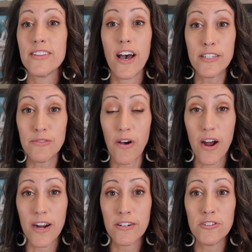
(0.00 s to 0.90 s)
thus
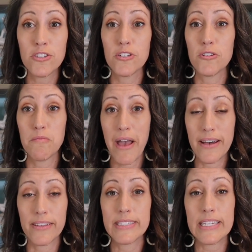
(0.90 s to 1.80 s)
far to
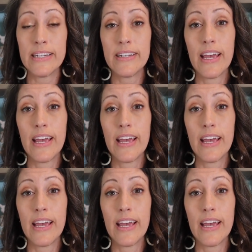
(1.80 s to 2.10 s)
balance it?